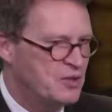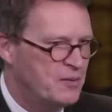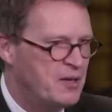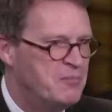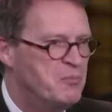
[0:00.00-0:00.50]
you
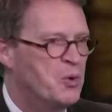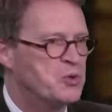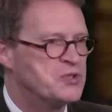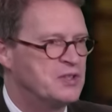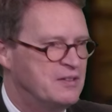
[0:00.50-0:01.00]
know,
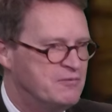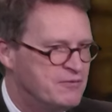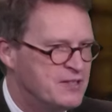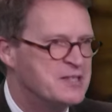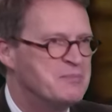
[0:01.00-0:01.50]
immortal,
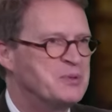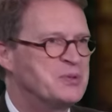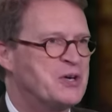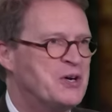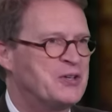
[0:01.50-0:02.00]

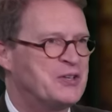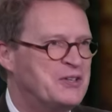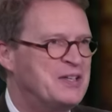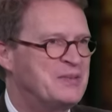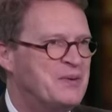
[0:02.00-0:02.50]
invisible, God
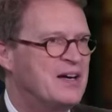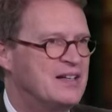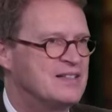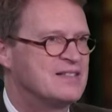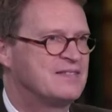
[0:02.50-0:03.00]
only
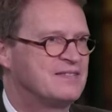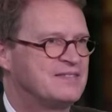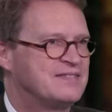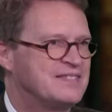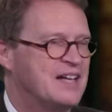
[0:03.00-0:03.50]
wise.
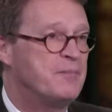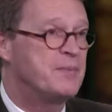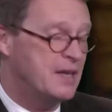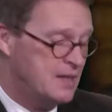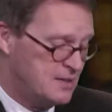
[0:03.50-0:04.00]

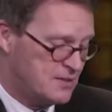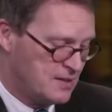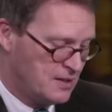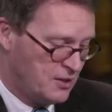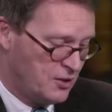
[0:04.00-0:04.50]
Um, he's
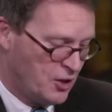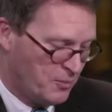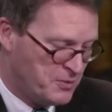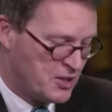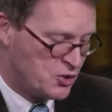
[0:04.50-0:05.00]
uh, the
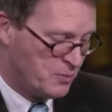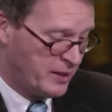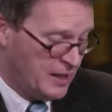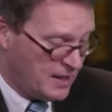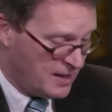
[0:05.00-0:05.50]
omniscient
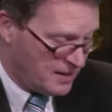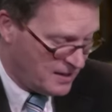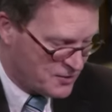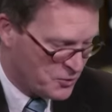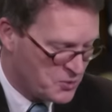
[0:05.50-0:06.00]
one. He,
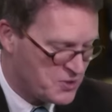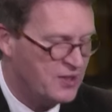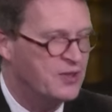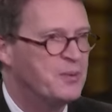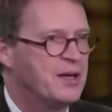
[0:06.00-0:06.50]
he's
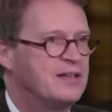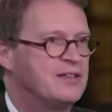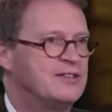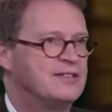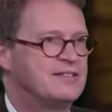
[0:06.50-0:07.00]
also the one
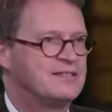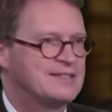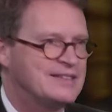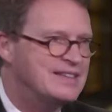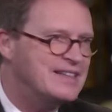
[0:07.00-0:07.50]

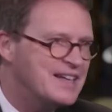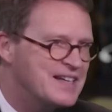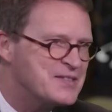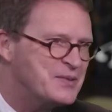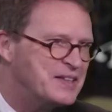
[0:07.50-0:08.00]
who, uh,
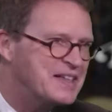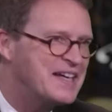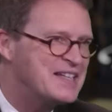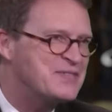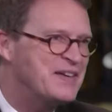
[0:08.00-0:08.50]
as it were,
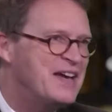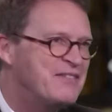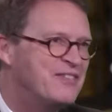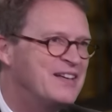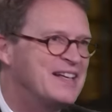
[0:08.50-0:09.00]
cares for
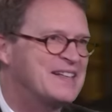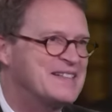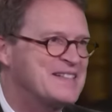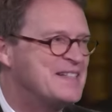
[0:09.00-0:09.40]
every little